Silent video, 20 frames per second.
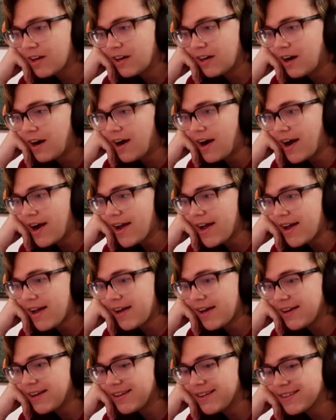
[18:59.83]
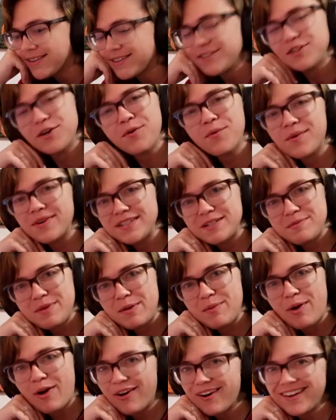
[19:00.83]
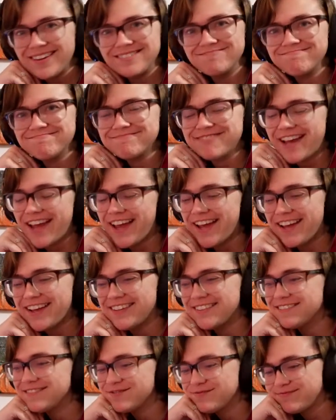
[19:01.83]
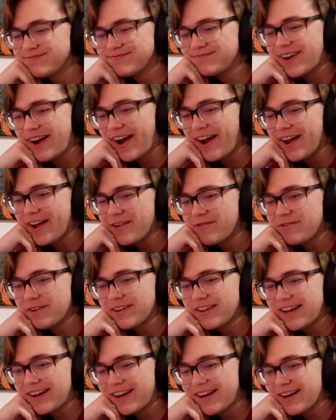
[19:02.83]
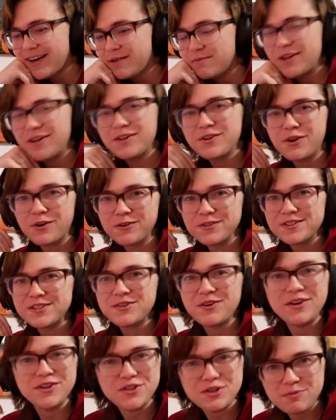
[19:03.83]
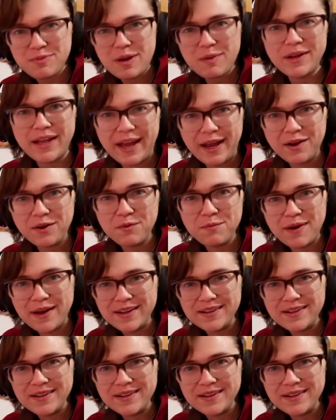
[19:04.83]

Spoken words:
I don't want to be a burden, and I feel like I'm an adult, so I should be able to handle my